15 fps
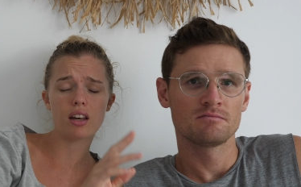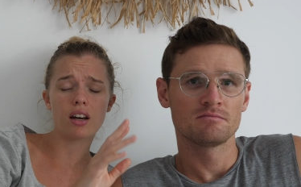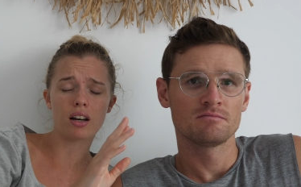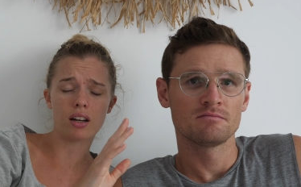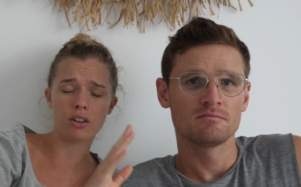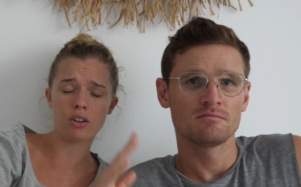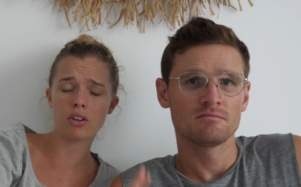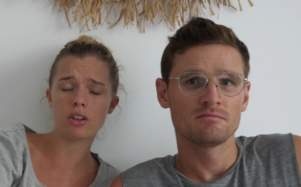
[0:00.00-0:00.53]

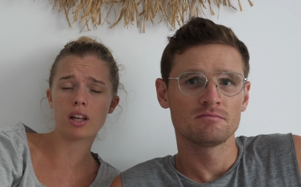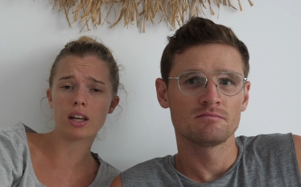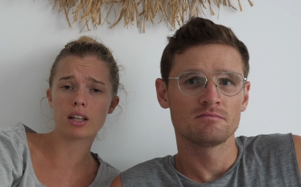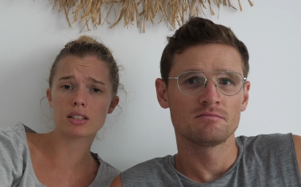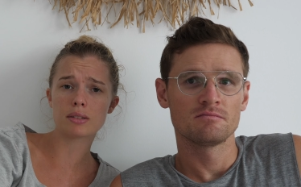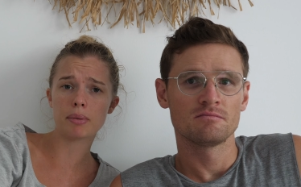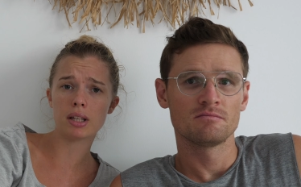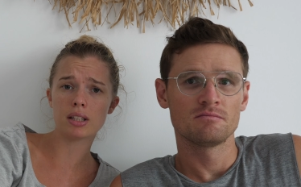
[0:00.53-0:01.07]
Speaker 1: I know they're
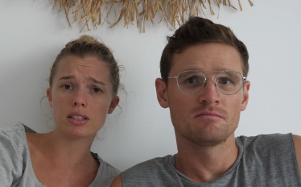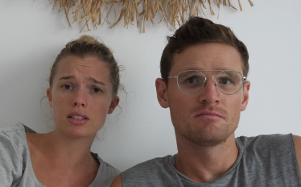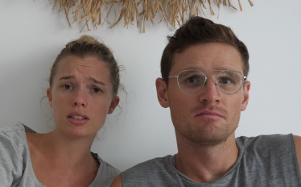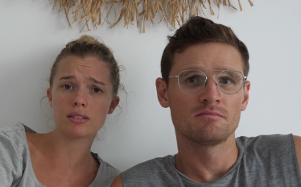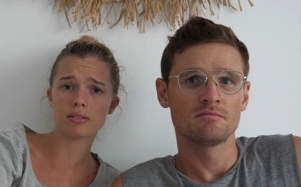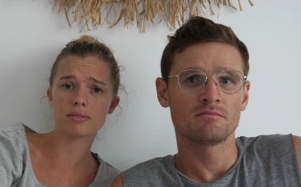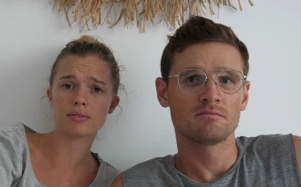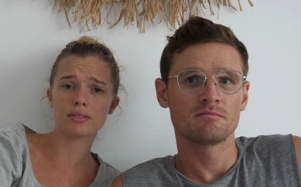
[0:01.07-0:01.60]

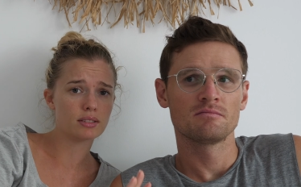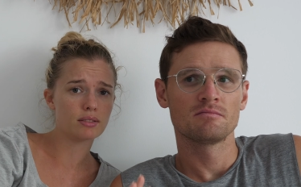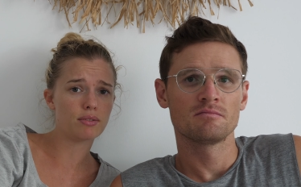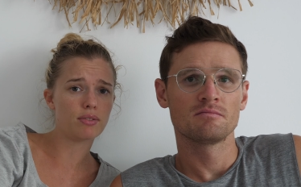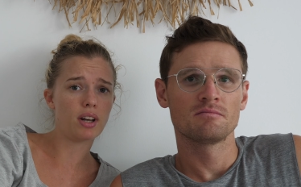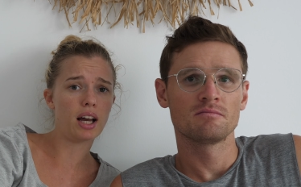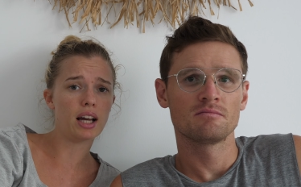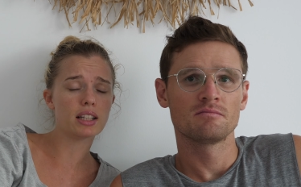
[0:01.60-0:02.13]
expensive
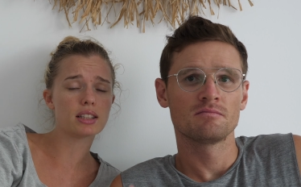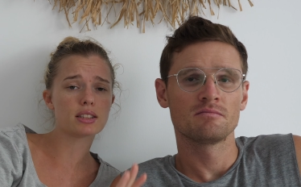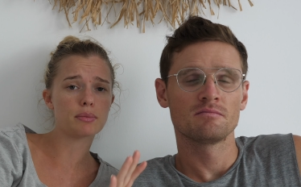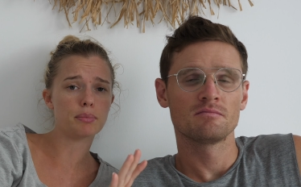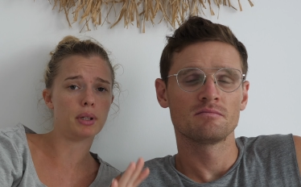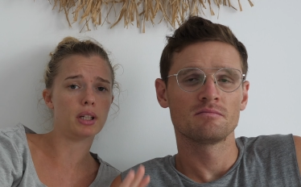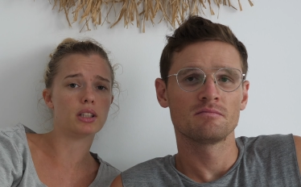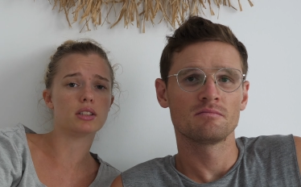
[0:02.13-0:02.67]
flights,
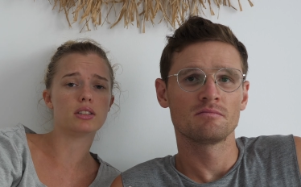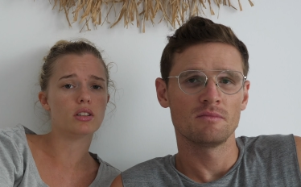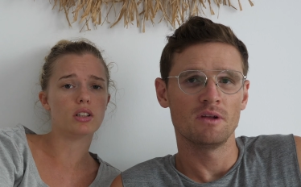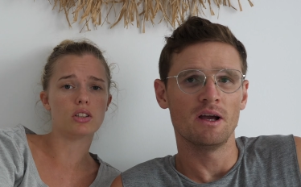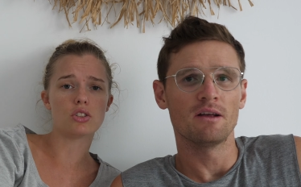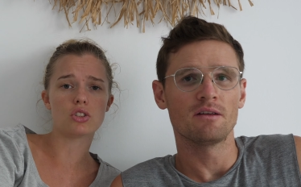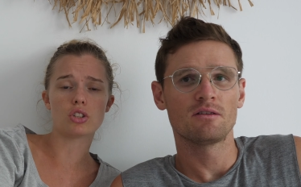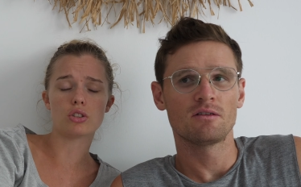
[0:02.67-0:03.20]
but
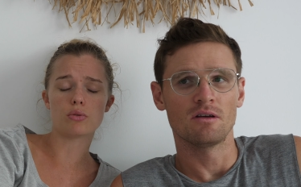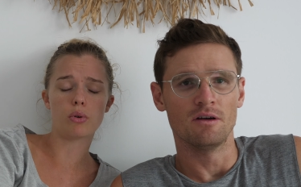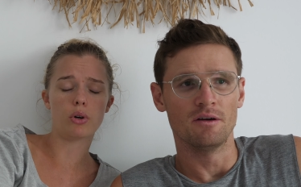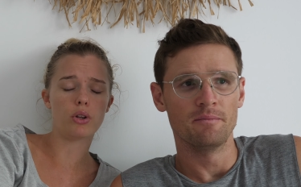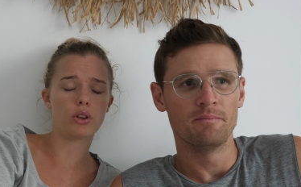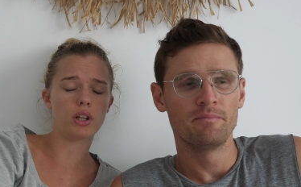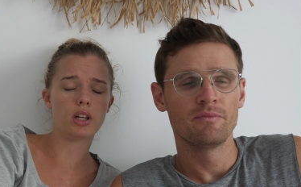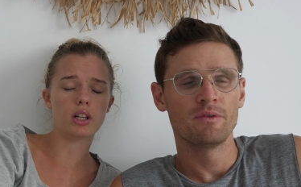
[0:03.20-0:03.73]
it's yeah, just so
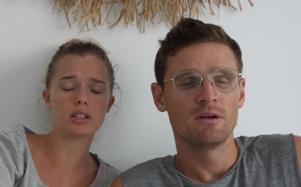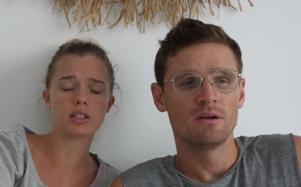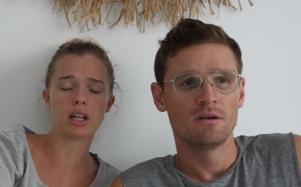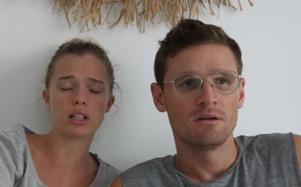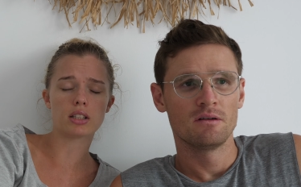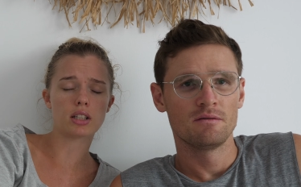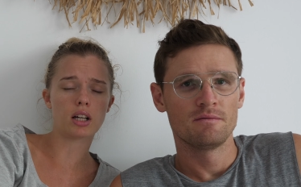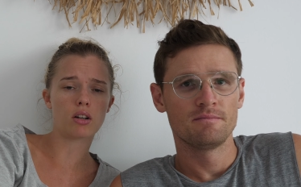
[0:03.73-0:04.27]
worth it. It
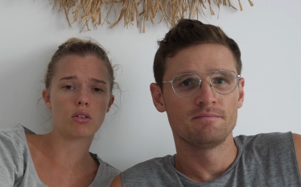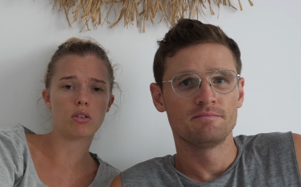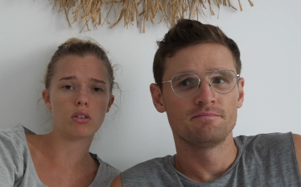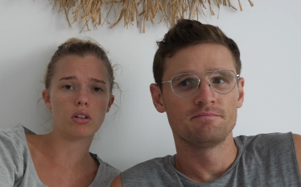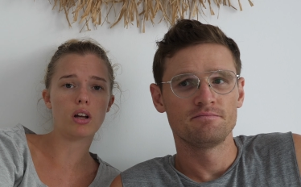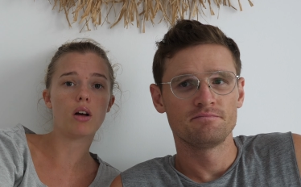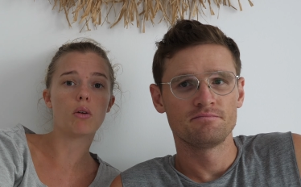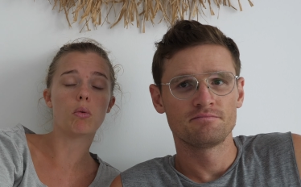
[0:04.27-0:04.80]
takes out,
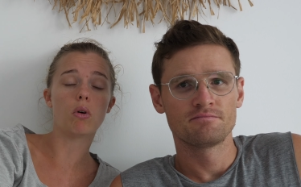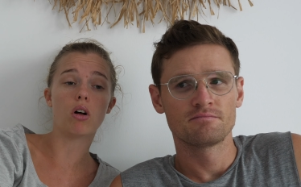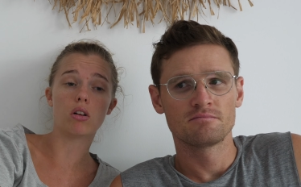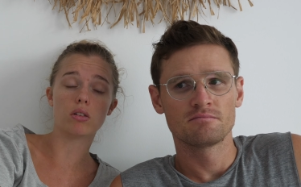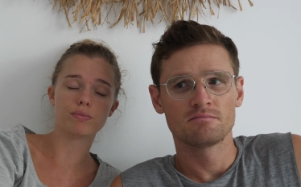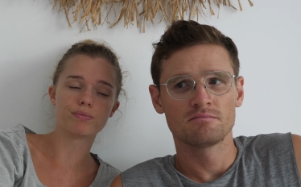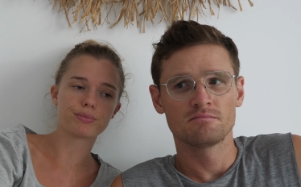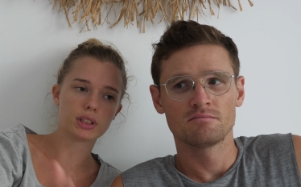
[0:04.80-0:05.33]
oh,
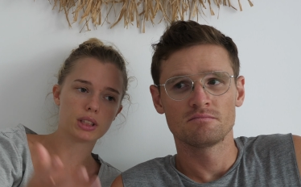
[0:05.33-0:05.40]
well,